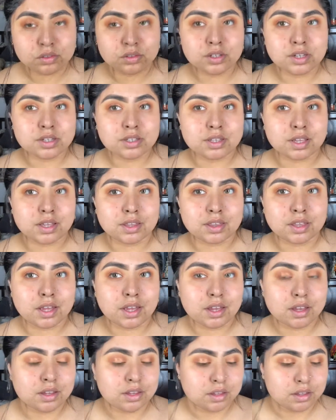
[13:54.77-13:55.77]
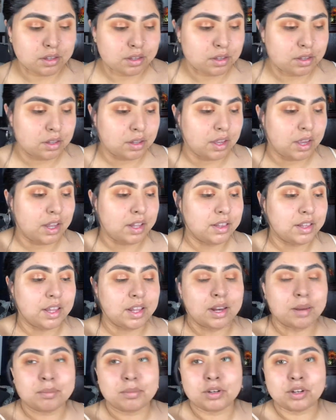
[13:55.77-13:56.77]
Just like that. And
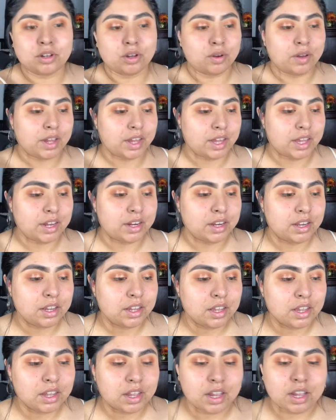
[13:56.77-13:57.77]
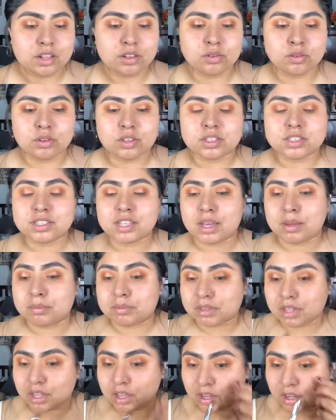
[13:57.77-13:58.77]
then I'm gonna go ahead and do the same
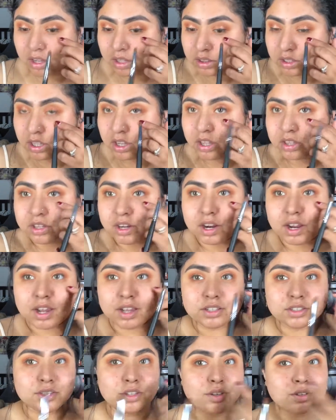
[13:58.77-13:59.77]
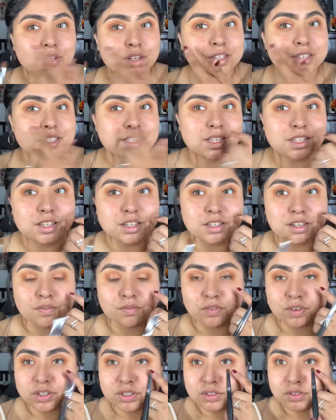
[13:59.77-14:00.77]
thing on the other eye. So you could see the
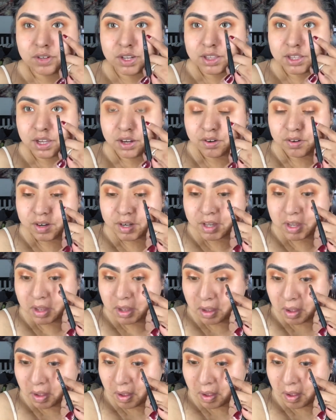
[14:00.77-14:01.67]
difference right there already.